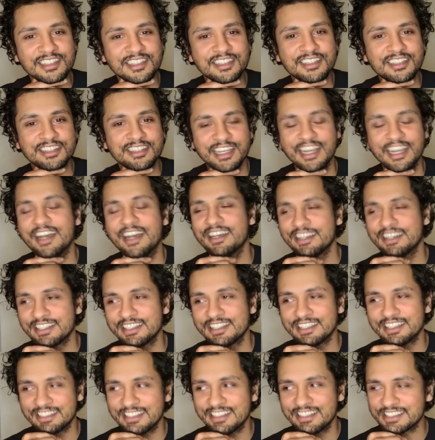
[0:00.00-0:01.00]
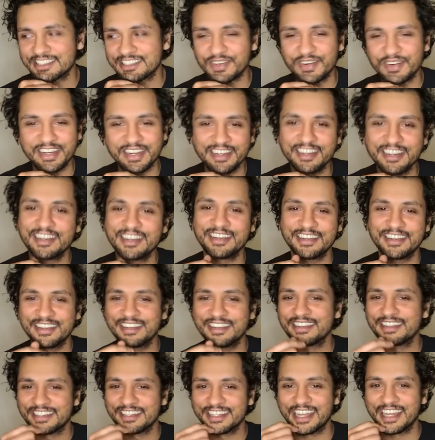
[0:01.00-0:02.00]
Yeah, it's great.
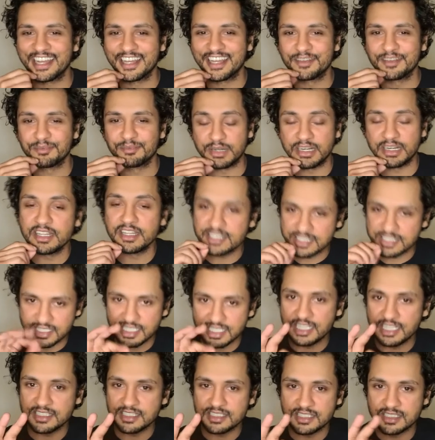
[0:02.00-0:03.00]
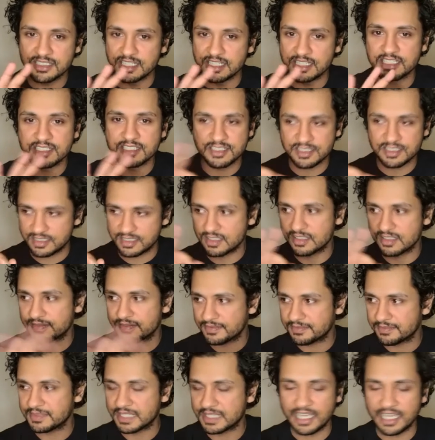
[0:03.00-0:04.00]
Yeah, but he's
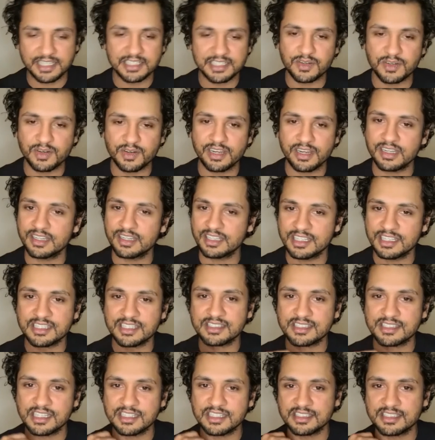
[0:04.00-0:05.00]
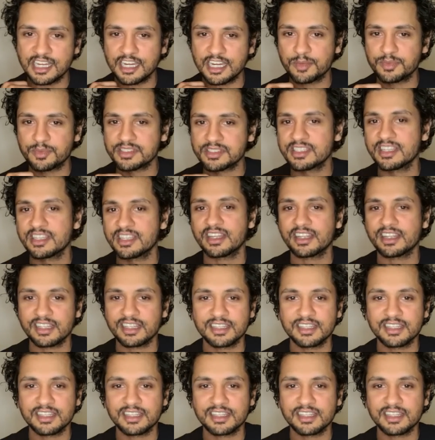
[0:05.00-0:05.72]
great. His stand up is sick.